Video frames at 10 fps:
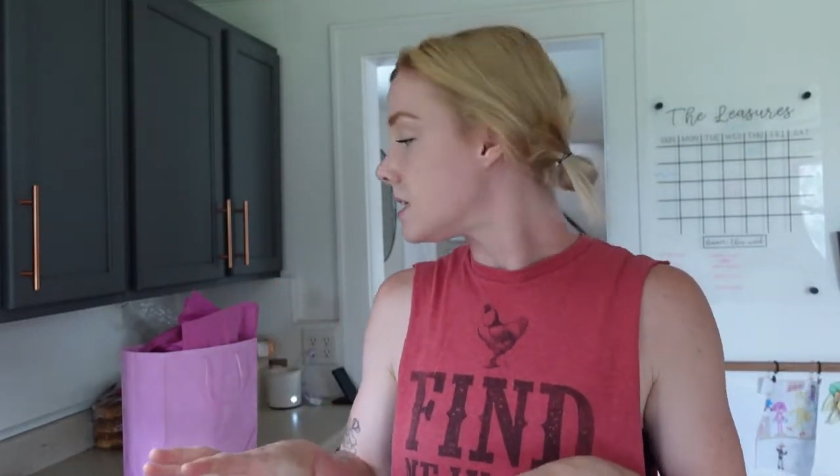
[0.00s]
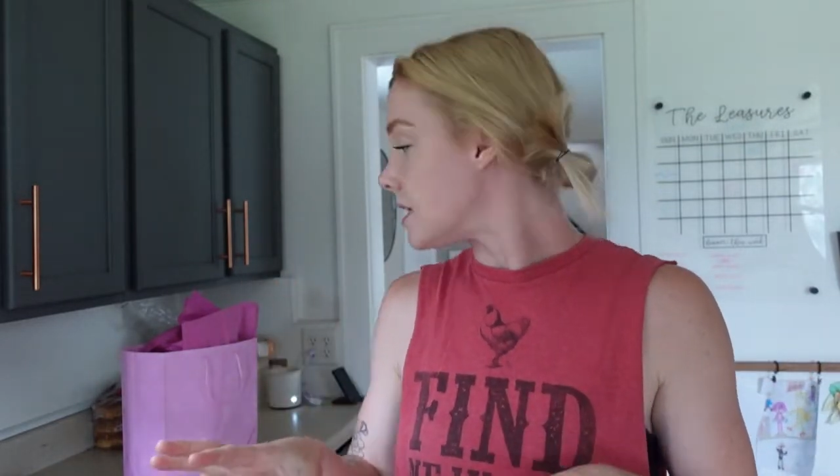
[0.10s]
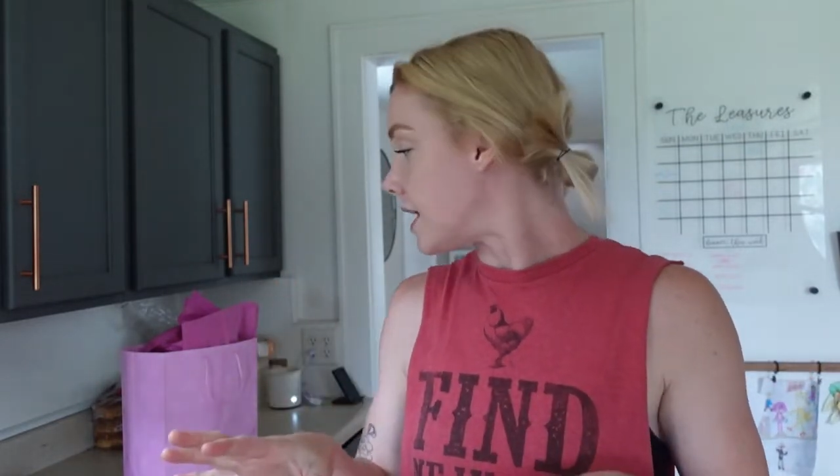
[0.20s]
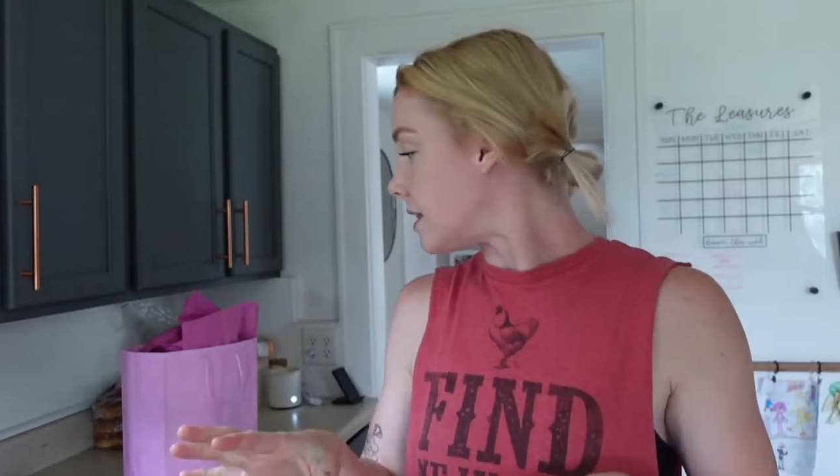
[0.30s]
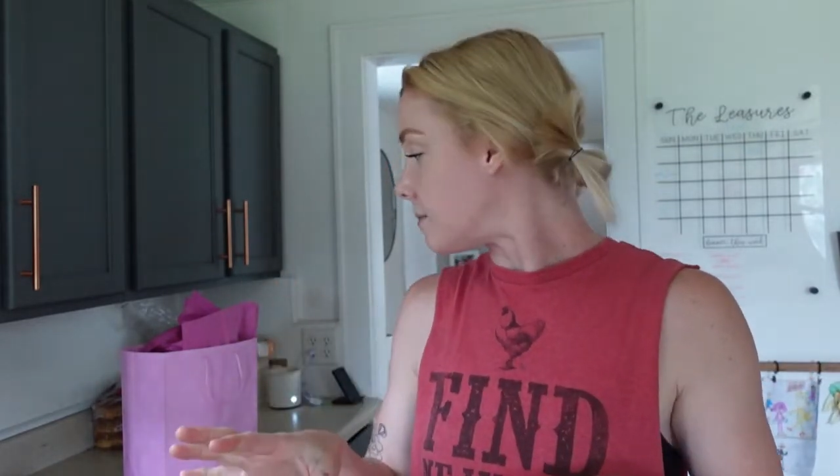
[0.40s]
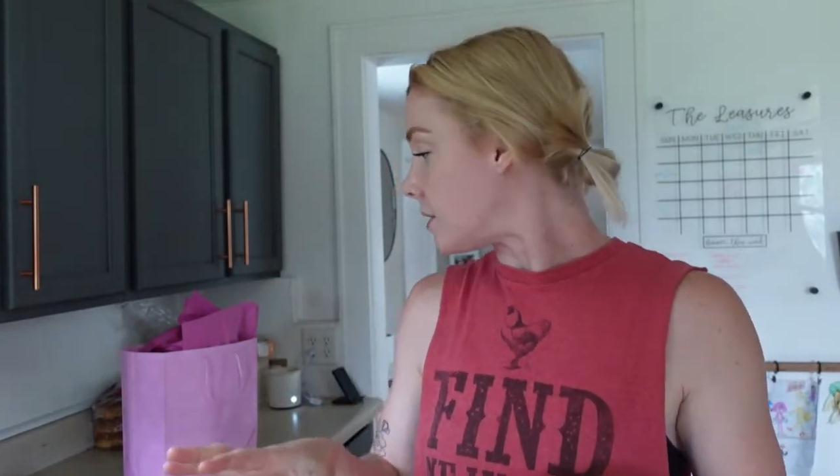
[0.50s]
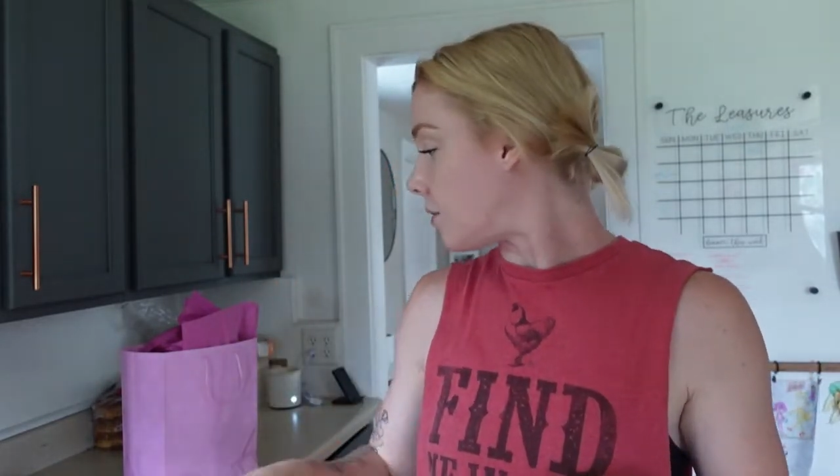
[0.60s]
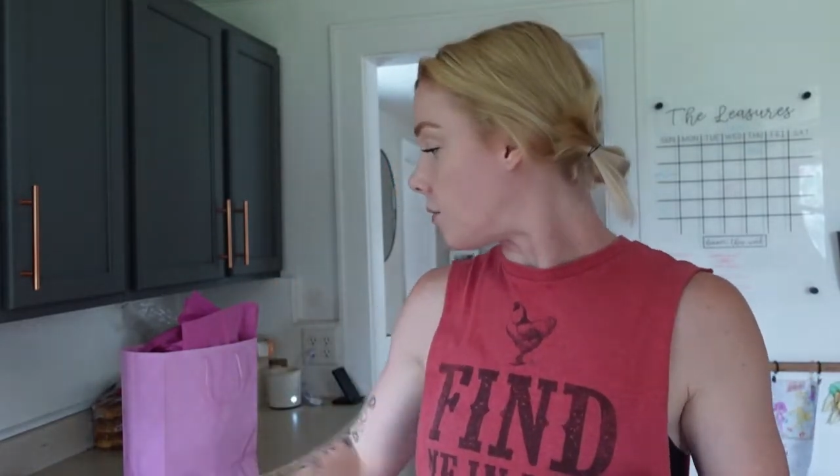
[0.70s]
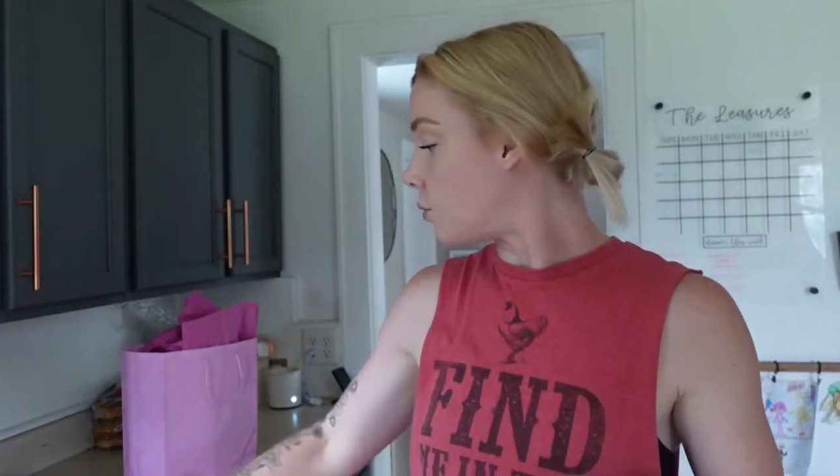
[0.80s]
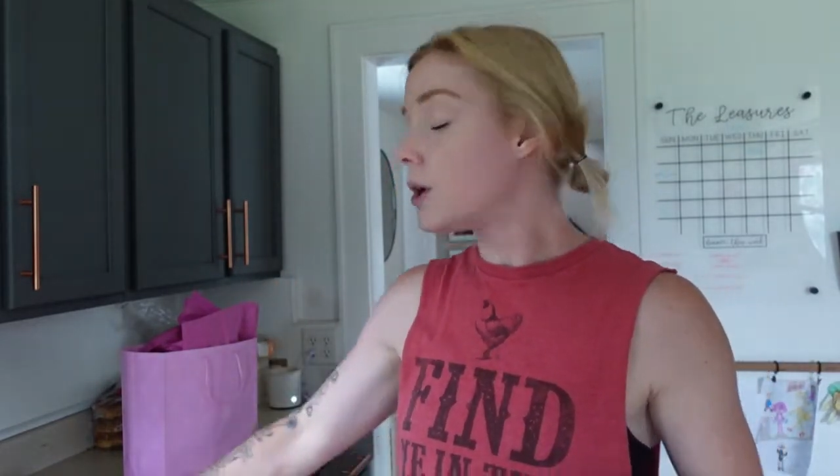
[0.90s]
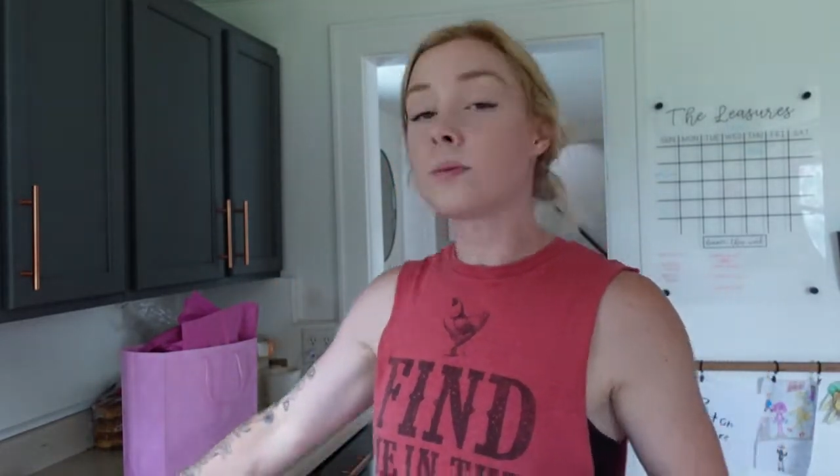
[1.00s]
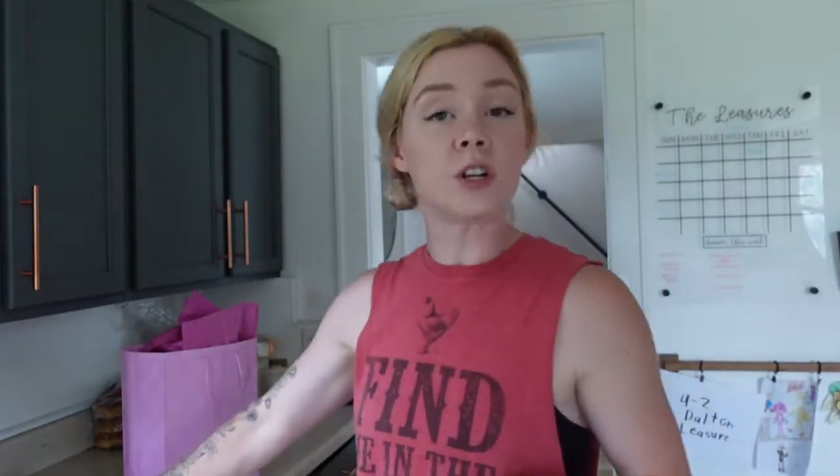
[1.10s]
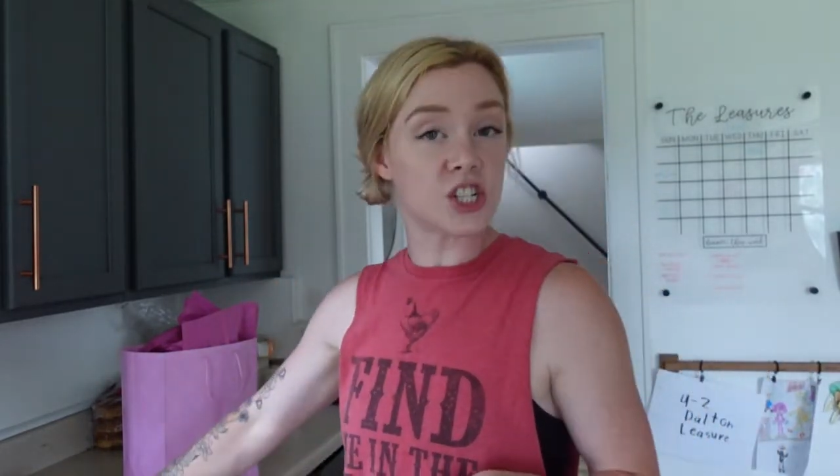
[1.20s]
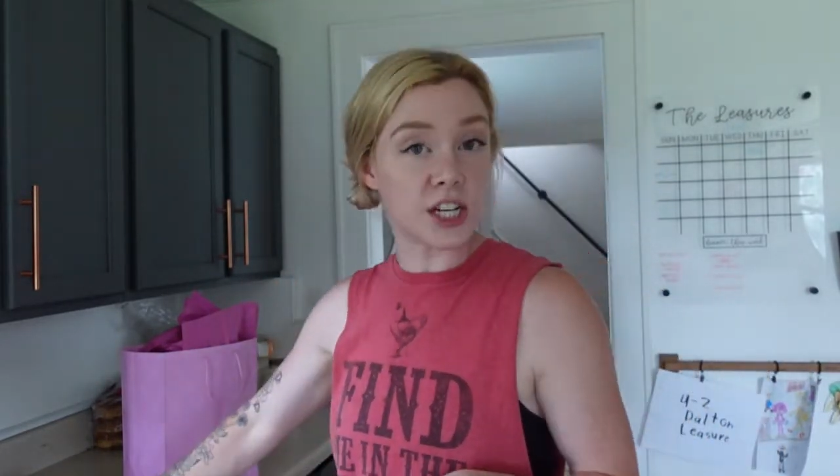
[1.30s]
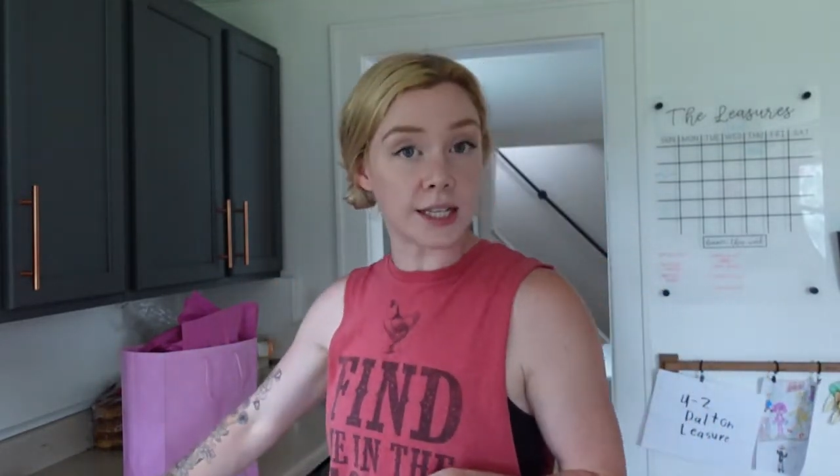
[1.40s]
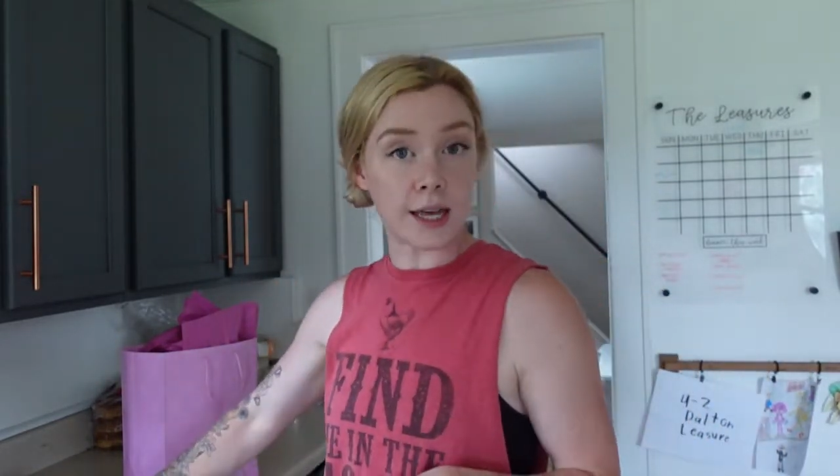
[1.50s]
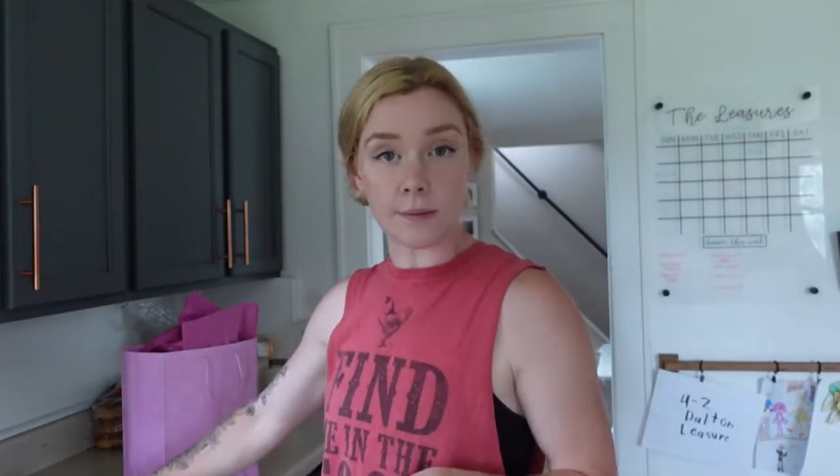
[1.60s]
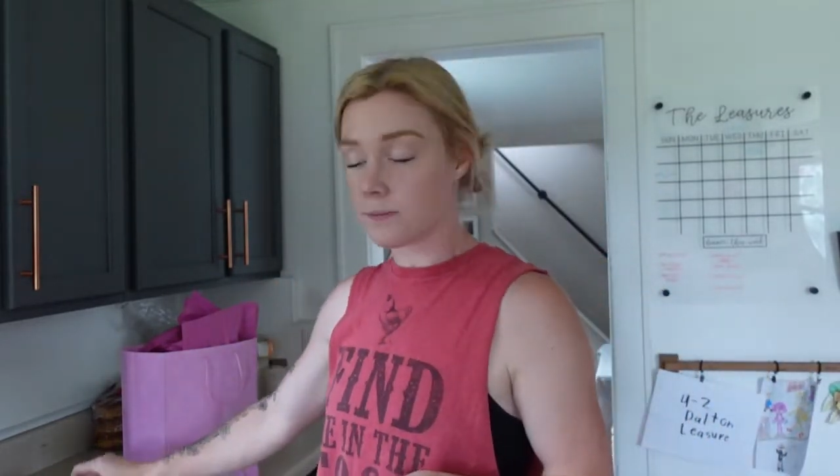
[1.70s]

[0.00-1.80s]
to let them know we appreciate them.